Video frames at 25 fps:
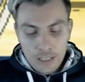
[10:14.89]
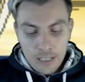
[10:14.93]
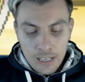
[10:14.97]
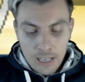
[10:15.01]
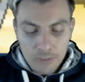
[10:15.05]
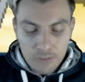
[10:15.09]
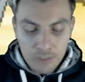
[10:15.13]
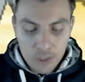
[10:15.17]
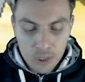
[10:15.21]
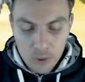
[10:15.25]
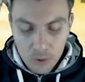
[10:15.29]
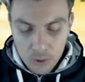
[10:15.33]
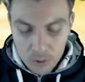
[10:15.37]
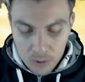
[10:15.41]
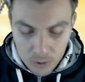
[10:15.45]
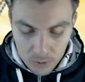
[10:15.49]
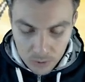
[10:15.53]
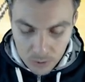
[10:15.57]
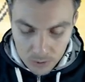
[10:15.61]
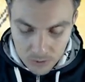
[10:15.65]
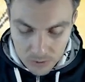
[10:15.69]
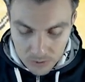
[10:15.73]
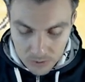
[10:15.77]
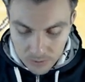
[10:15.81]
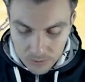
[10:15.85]
having
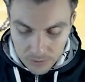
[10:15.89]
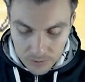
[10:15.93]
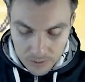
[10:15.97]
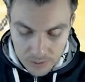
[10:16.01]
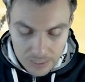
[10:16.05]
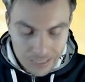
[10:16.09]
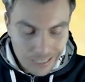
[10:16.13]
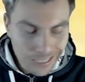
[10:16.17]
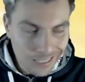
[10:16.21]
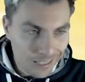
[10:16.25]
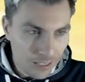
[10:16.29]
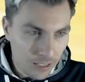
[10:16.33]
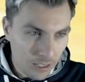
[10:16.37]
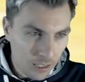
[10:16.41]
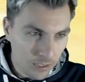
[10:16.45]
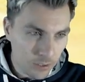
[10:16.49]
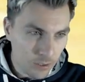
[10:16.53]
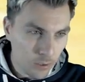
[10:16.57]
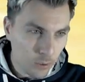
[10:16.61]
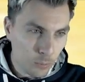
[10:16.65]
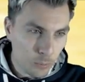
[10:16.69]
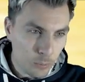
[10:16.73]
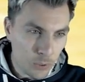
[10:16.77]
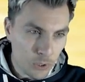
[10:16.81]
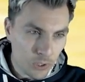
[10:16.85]
Koko's still a nice
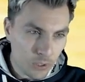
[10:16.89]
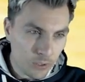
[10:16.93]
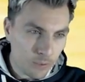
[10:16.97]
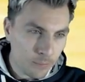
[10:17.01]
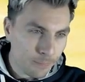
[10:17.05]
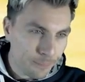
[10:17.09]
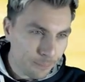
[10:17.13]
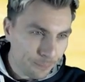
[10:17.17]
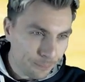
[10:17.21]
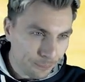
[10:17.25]
option